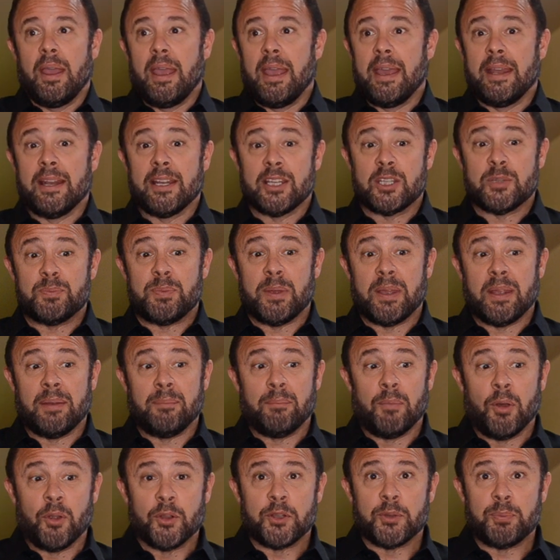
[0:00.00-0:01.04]
and it's been
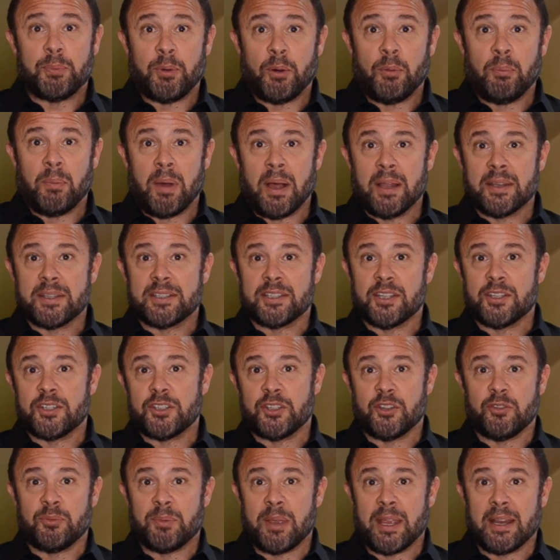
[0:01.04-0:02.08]
multiple months
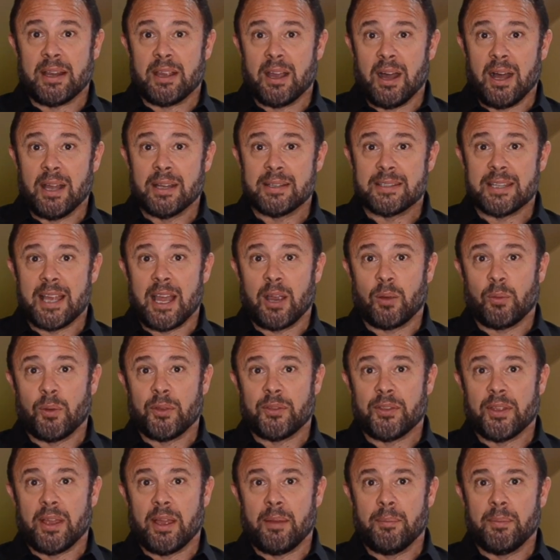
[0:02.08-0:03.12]
since you've made contact
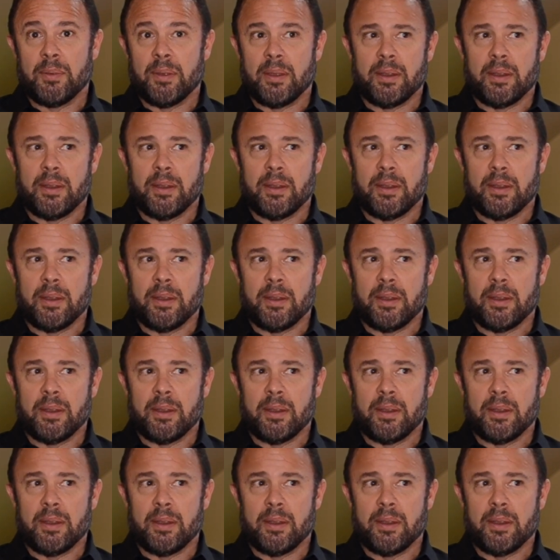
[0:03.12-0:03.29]
with them,